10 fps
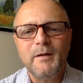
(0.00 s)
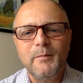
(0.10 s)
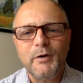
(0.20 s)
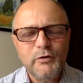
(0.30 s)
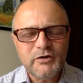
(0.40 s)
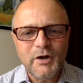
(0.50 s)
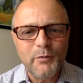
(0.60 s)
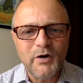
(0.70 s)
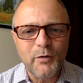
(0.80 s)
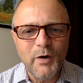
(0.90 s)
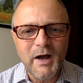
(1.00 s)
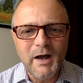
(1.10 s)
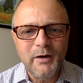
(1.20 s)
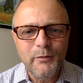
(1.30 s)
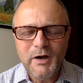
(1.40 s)
But also we're
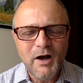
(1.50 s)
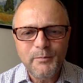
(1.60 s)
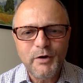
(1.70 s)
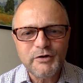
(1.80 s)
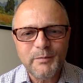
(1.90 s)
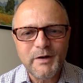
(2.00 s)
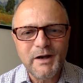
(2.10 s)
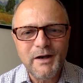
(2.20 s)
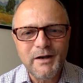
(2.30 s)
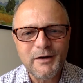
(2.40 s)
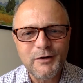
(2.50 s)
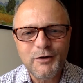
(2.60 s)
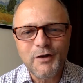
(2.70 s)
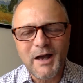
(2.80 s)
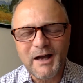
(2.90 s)
aware we can't possibly
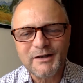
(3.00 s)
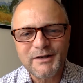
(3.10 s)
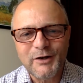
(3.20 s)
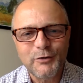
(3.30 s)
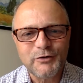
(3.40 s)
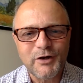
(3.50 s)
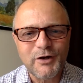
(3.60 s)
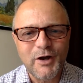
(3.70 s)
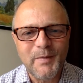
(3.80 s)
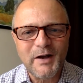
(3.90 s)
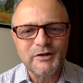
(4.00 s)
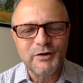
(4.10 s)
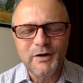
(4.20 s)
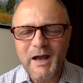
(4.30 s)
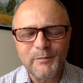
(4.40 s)
do that and also go back to
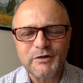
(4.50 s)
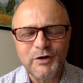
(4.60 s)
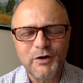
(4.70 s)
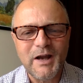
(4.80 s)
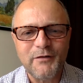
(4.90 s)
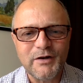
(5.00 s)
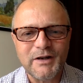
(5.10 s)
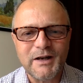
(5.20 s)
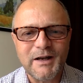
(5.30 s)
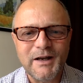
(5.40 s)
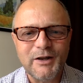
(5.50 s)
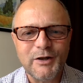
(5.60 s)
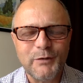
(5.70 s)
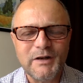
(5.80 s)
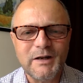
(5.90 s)
doing absolutely everything
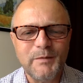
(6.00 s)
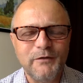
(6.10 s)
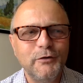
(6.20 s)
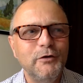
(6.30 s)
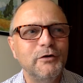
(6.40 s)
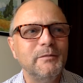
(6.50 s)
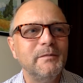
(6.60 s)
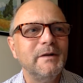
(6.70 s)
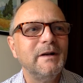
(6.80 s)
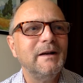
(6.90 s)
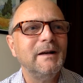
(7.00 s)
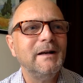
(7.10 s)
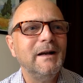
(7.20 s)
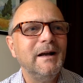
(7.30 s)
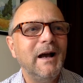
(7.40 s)
that we did before.
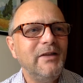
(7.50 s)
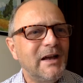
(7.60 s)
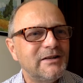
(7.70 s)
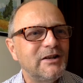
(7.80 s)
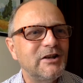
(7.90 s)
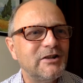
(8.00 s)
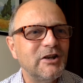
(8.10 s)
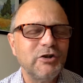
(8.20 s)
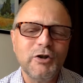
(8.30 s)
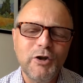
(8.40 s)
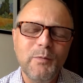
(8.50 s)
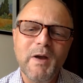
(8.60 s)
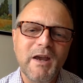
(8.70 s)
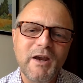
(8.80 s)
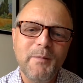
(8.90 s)
And that's a decision that you
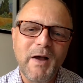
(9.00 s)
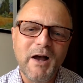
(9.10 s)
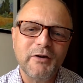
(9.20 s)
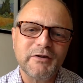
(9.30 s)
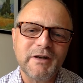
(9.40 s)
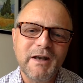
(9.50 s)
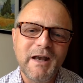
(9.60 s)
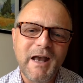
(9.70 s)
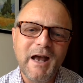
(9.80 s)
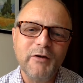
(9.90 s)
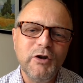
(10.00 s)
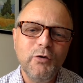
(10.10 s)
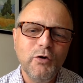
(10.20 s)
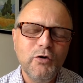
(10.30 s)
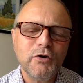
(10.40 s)
make about how you
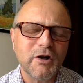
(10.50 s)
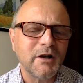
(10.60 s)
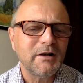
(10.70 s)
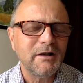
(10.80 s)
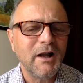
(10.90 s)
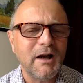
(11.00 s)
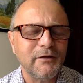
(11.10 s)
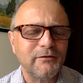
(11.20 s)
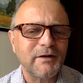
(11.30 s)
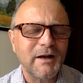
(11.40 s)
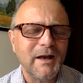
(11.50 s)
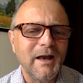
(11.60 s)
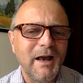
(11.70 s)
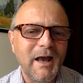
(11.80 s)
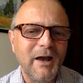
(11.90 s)
order life,
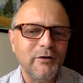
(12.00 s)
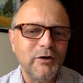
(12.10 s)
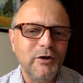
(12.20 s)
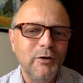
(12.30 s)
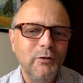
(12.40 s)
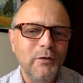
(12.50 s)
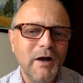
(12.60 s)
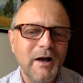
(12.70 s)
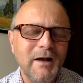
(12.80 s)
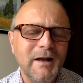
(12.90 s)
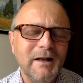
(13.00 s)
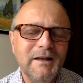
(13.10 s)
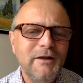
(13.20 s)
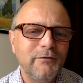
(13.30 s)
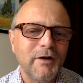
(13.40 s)
how you
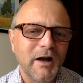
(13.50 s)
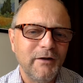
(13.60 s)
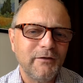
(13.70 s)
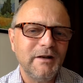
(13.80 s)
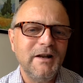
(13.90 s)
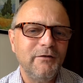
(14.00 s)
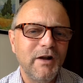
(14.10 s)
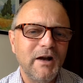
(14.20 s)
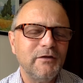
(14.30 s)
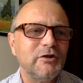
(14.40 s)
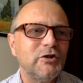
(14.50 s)
live life and live life as